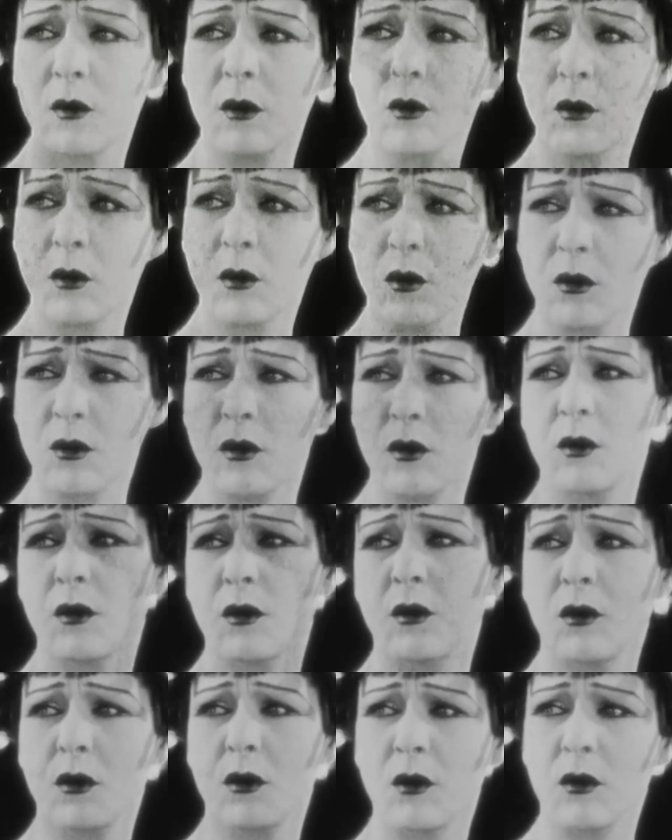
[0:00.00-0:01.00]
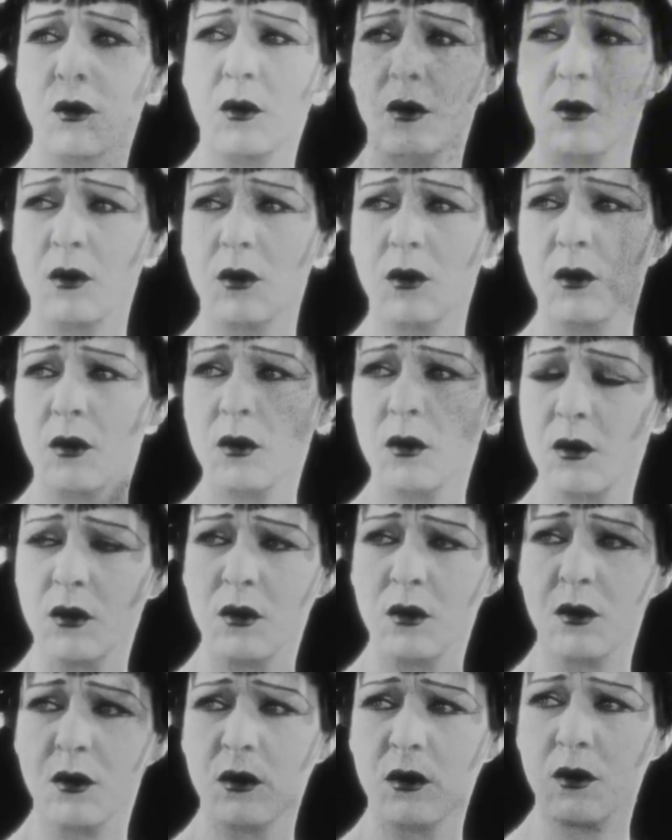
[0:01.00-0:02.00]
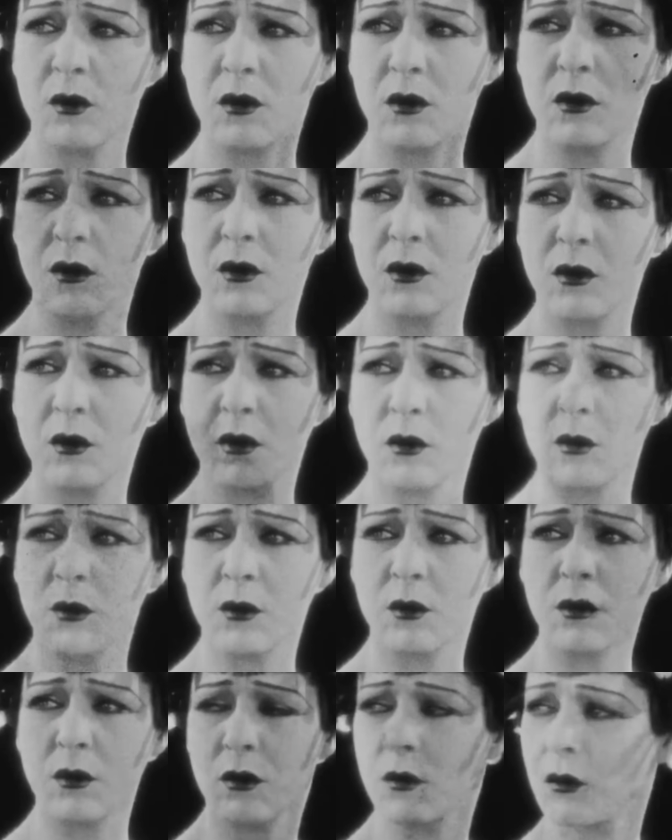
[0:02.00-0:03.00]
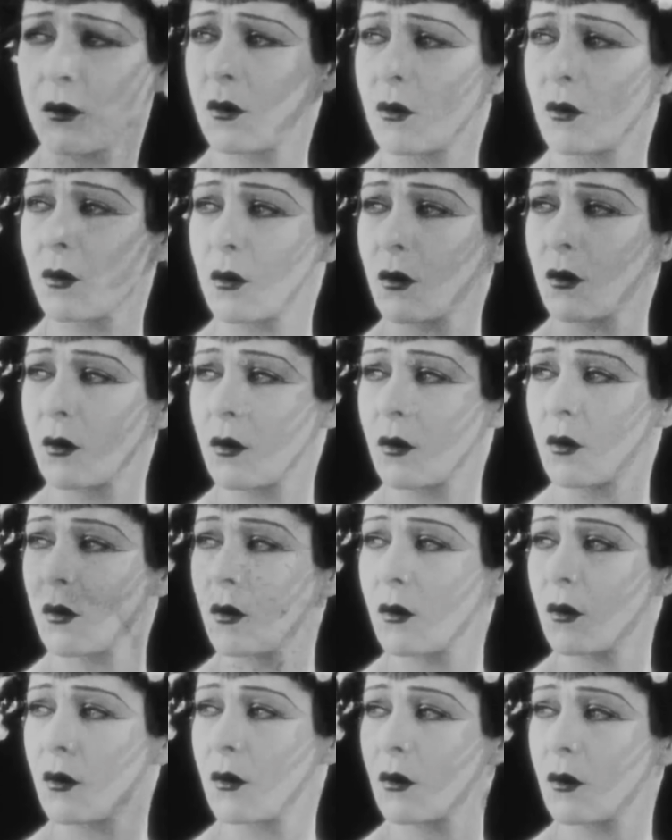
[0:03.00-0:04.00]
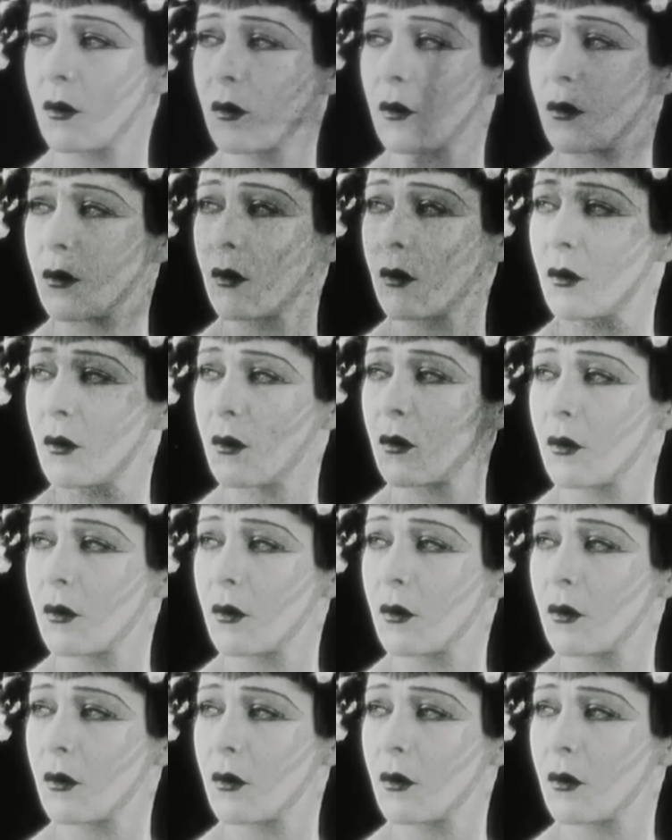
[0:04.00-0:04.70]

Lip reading: where she became one of Broadway's biggest stars. Her transition to